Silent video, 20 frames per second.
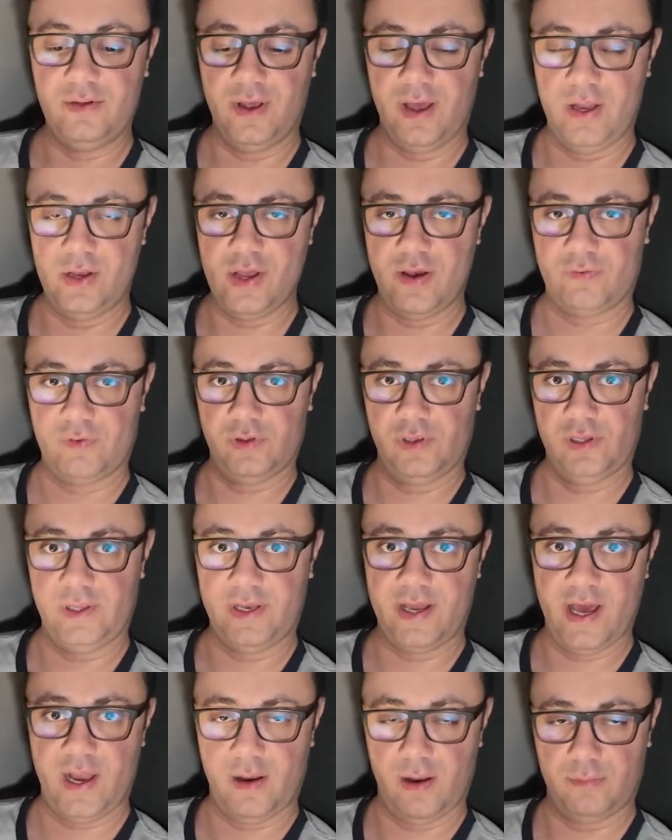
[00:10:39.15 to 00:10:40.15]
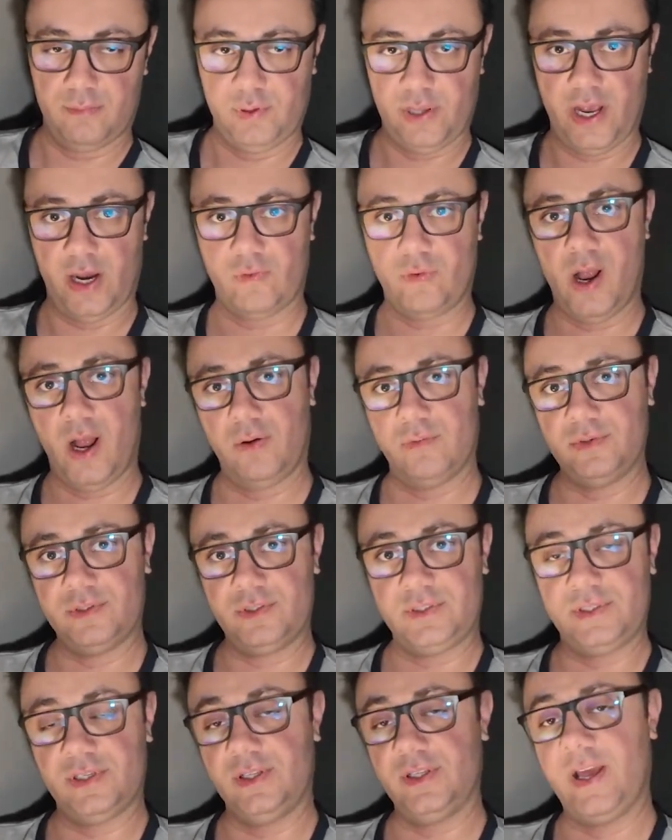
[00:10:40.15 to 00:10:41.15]
And you have to literally kind of play around
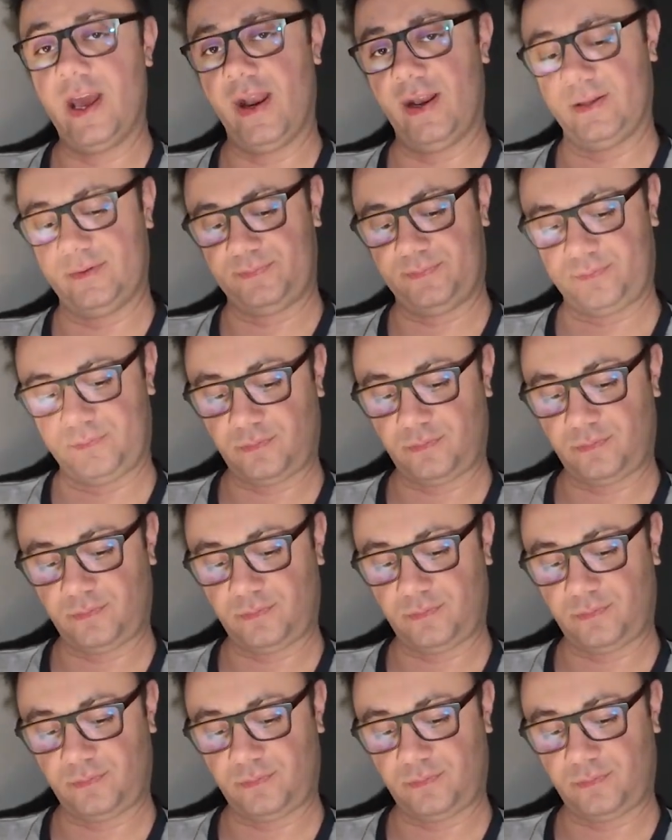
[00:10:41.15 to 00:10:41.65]
until you get it,